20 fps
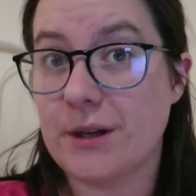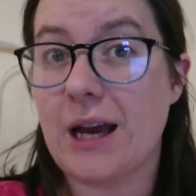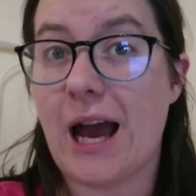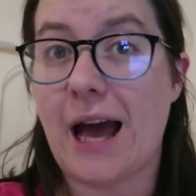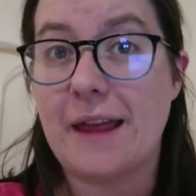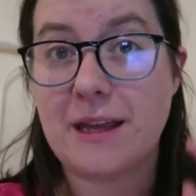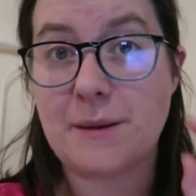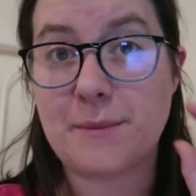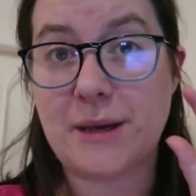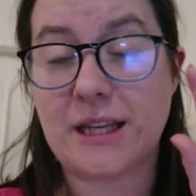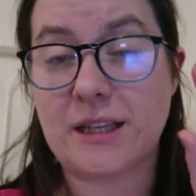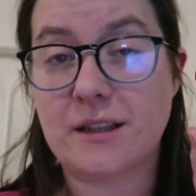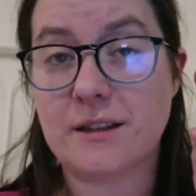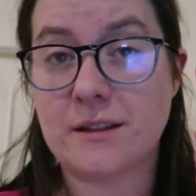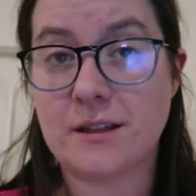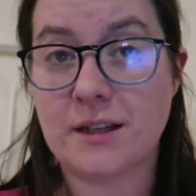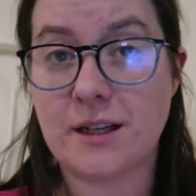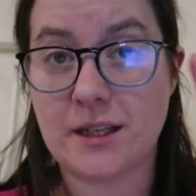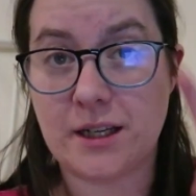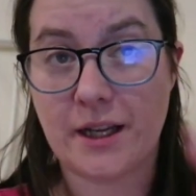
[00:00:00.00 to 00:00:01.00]
And they mean,
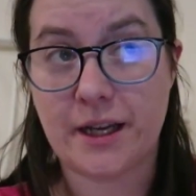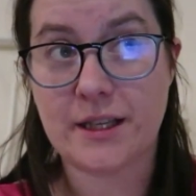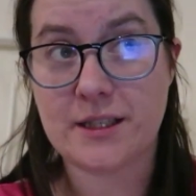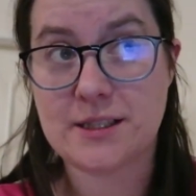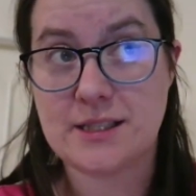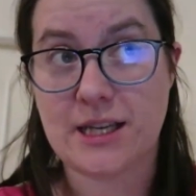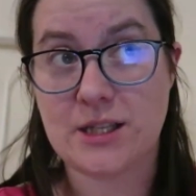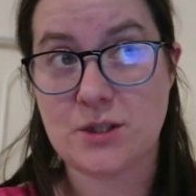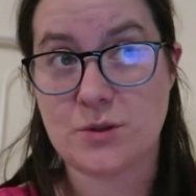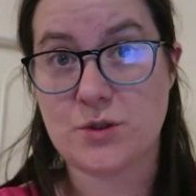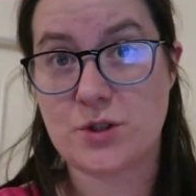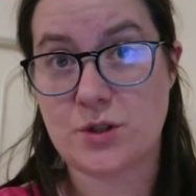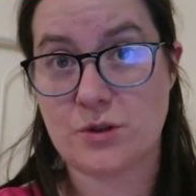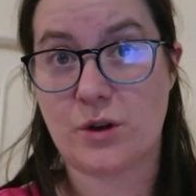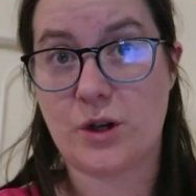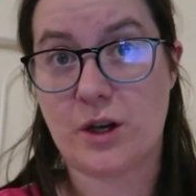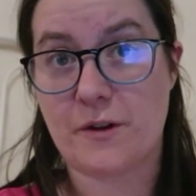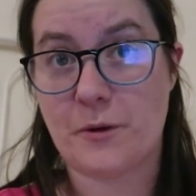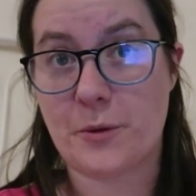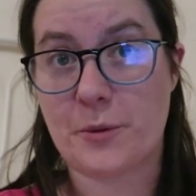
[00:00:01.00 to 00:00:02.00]
like, Skittles you
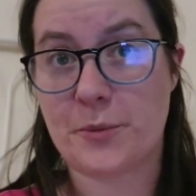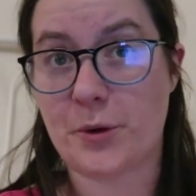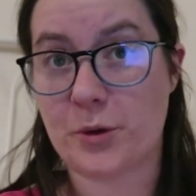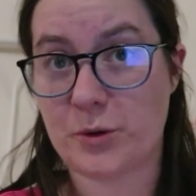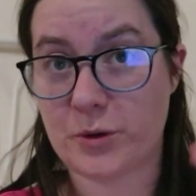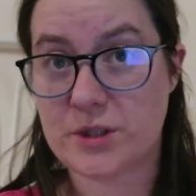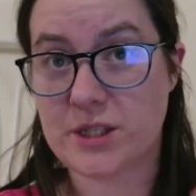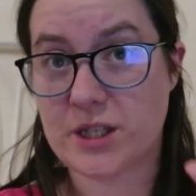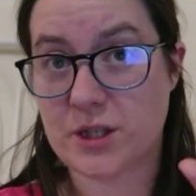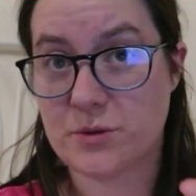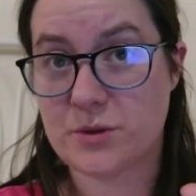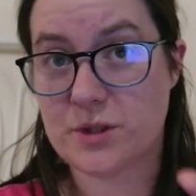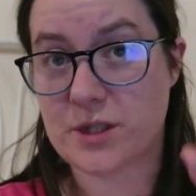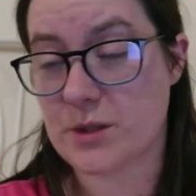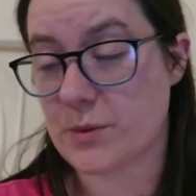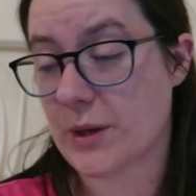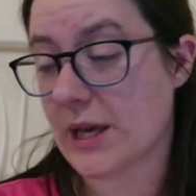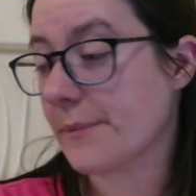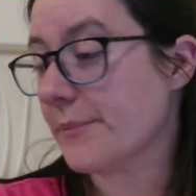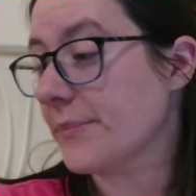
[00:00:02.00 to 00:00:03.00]
knock over with a ball, not Skittles the
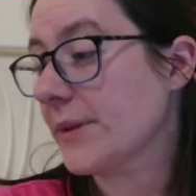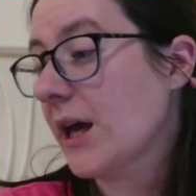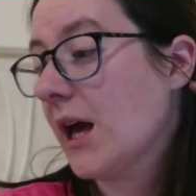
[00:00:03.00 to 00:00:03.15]
sweet.